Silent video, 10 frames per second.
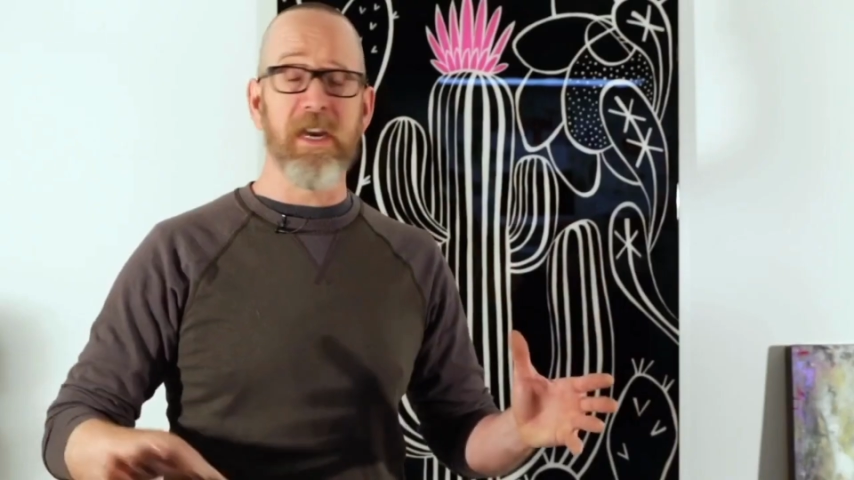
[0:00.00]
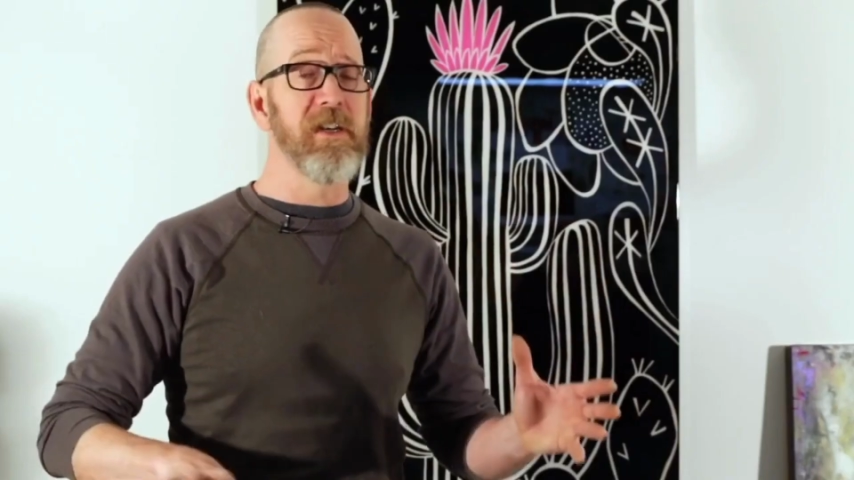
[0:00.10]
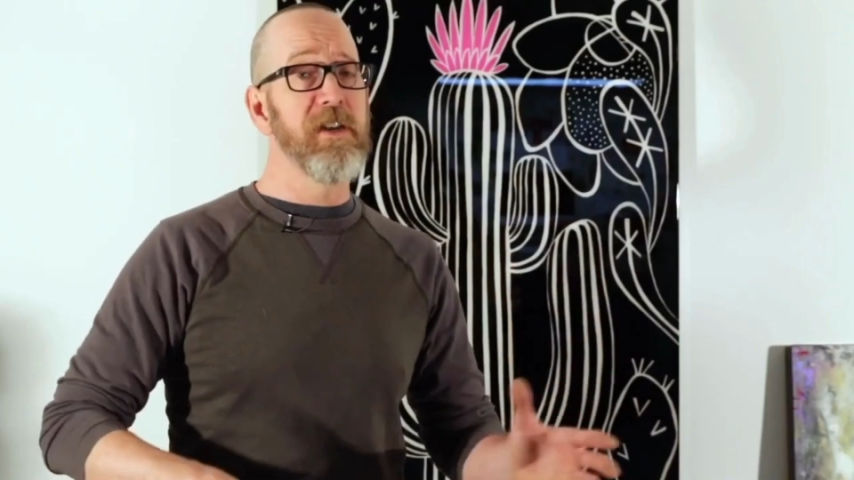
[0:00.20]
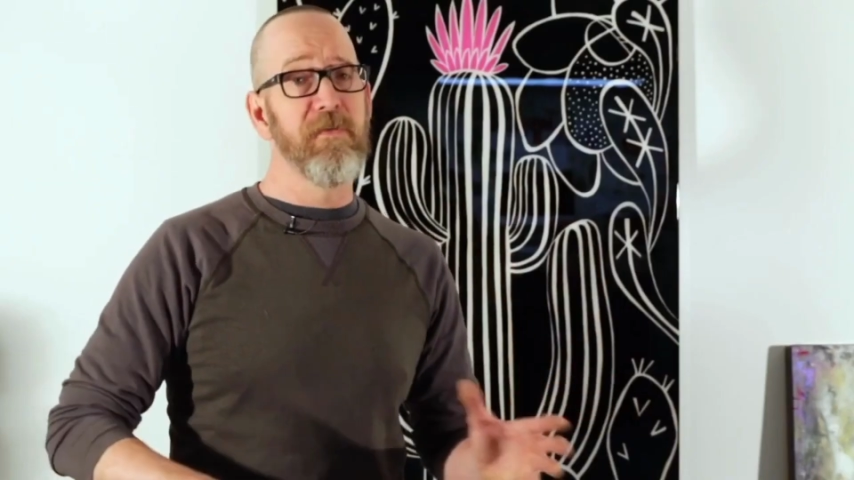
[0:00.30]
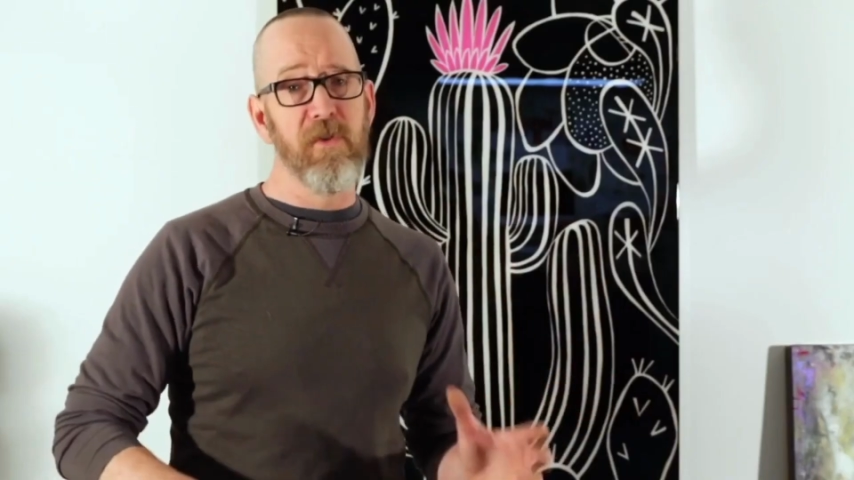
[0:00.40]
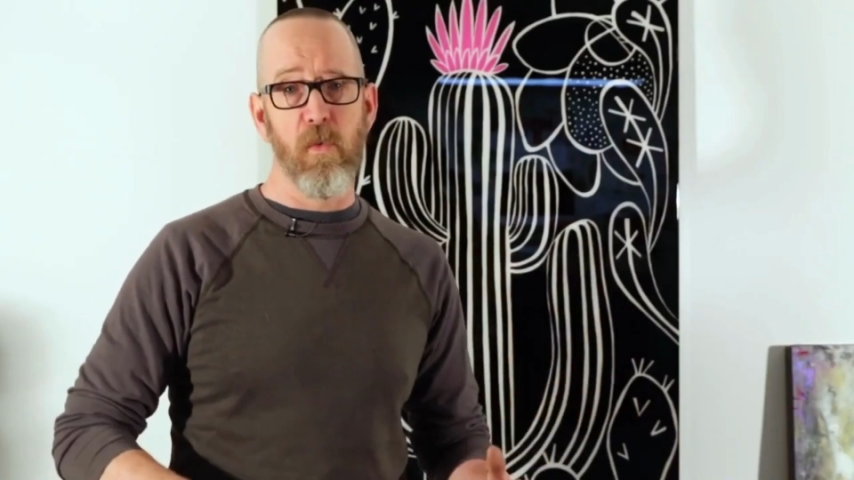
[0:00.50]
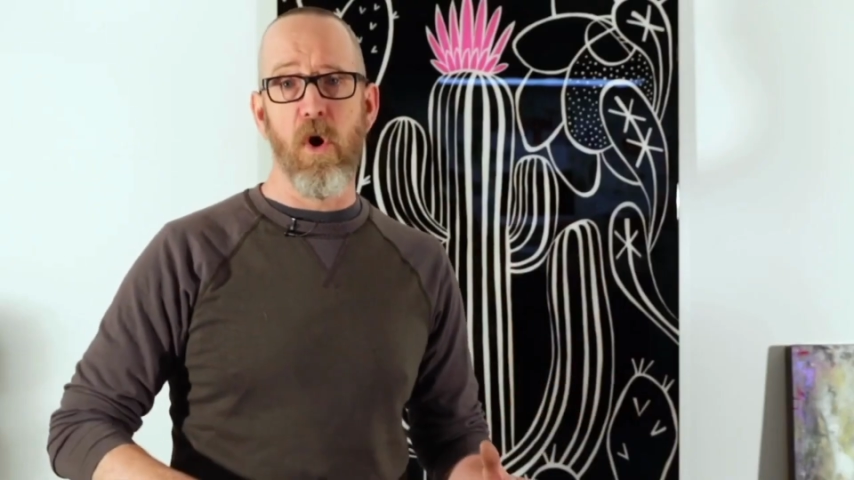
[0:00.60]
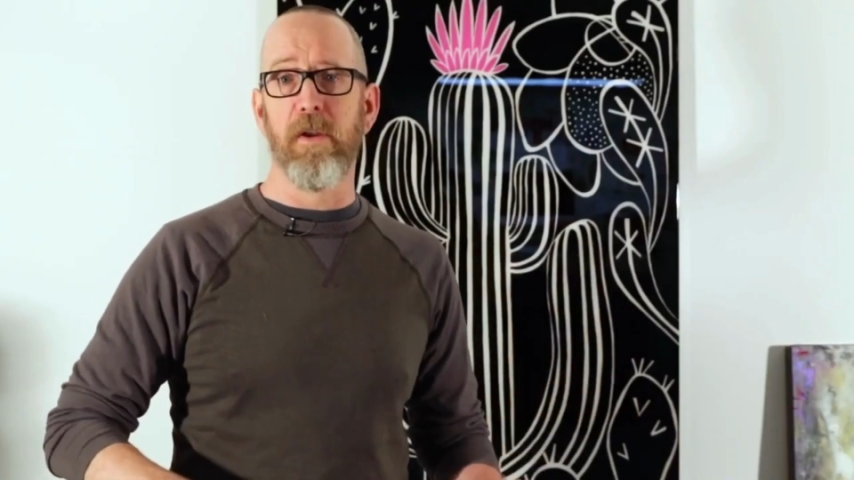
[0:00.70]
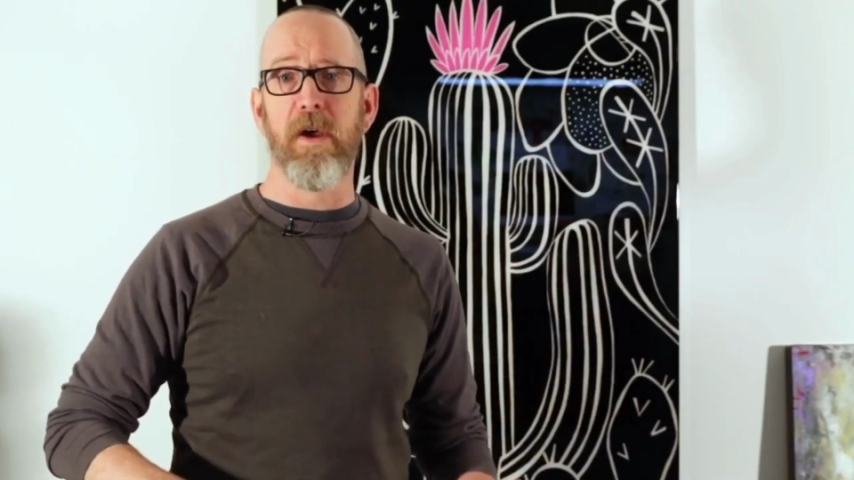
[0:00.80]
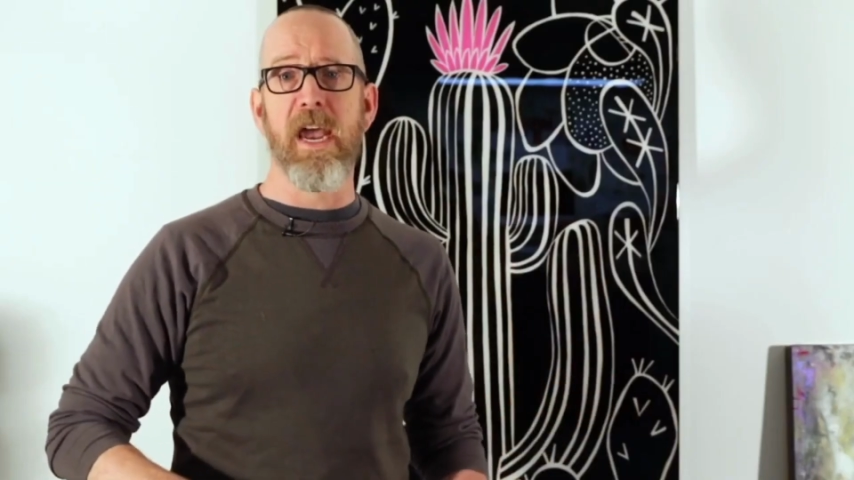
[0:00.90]
Pick a different
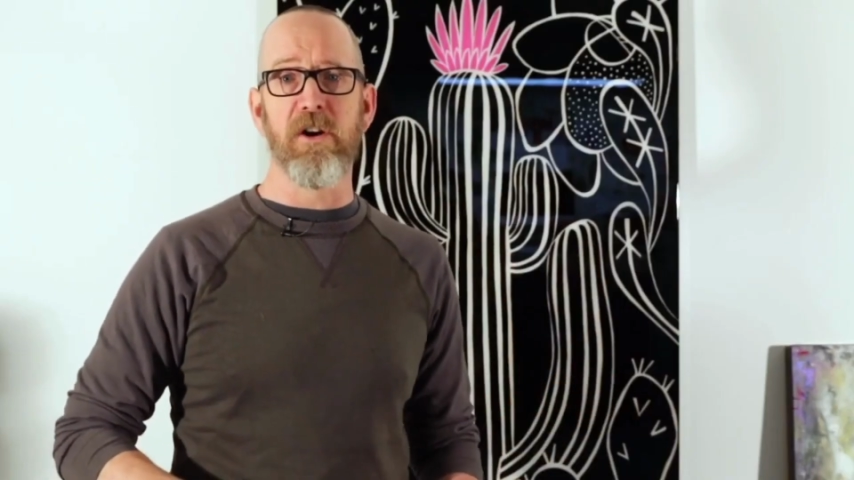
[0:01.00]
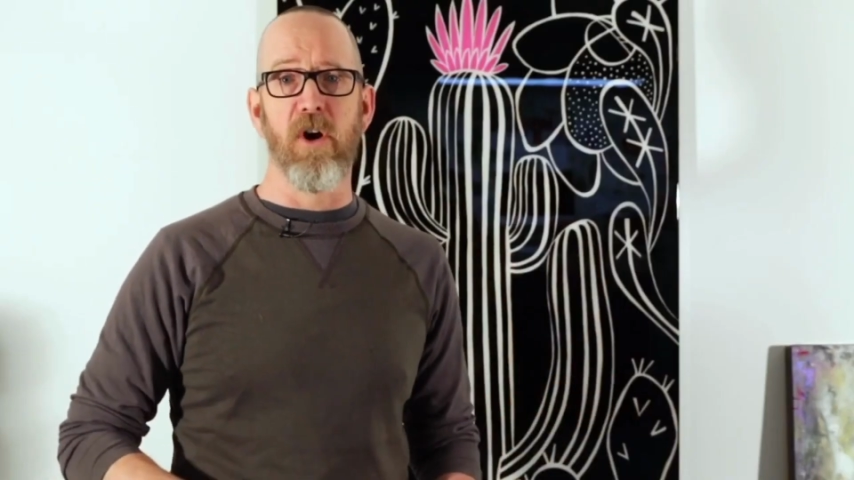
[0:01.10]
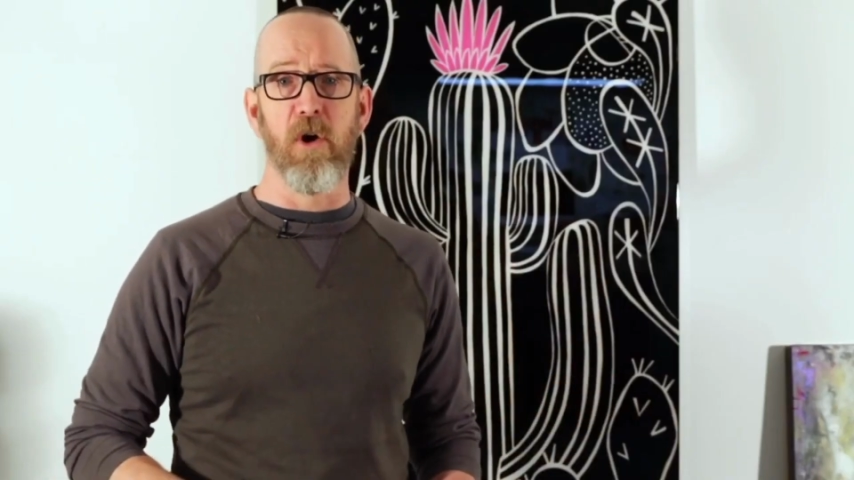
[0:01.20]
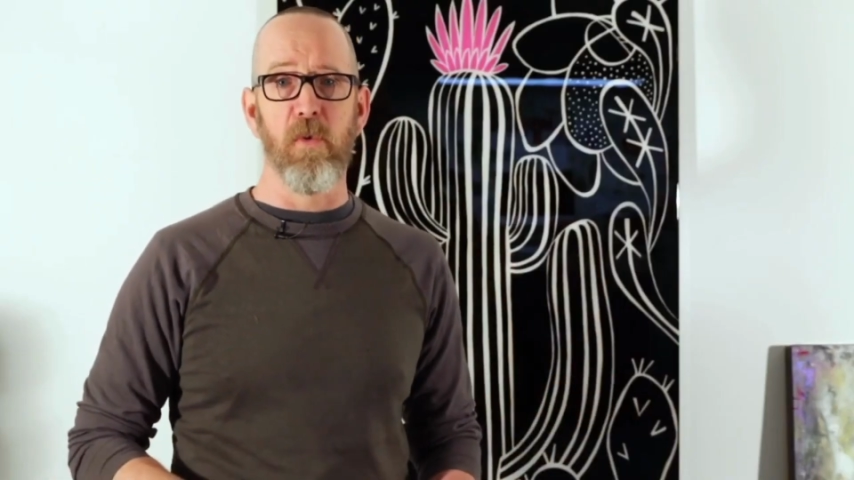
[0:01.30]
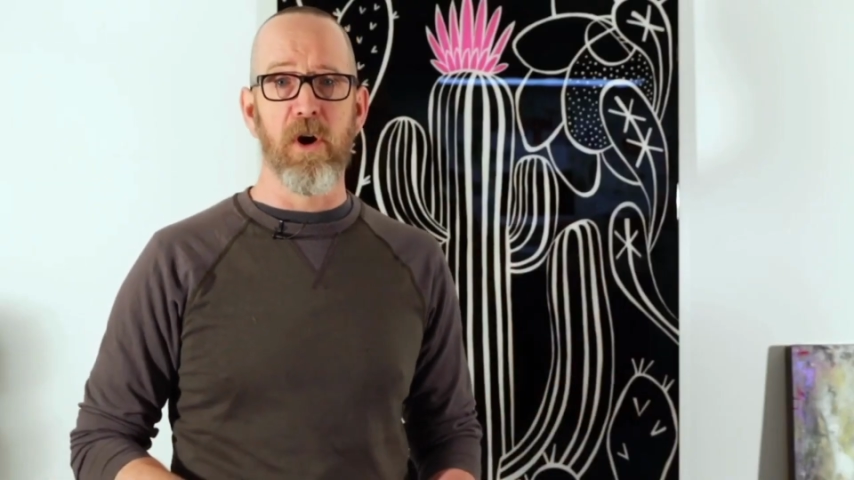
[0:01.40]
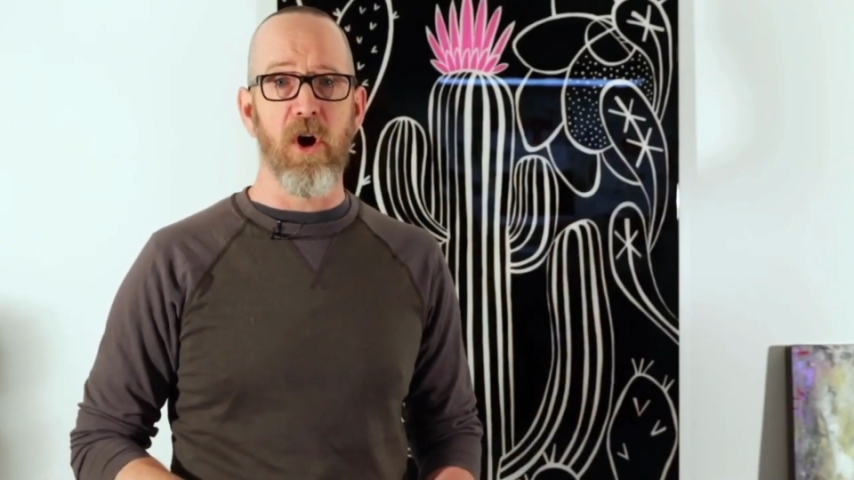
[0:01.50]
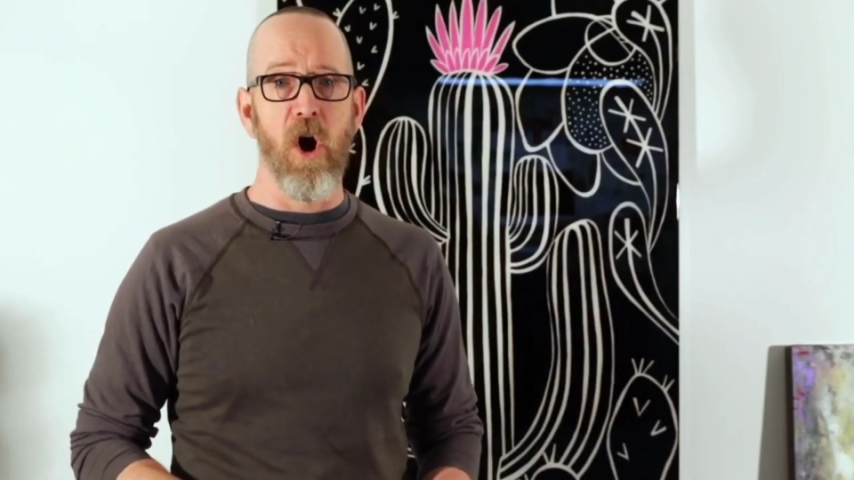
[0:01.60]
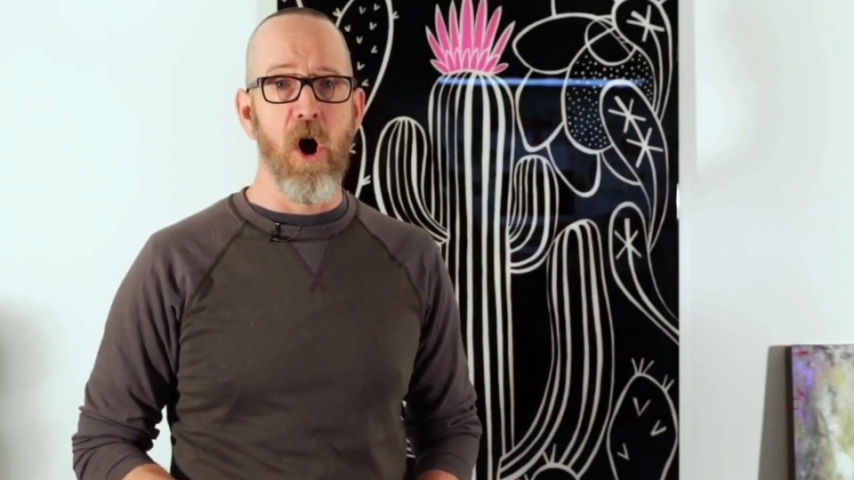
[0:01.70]
wall to hang your artwork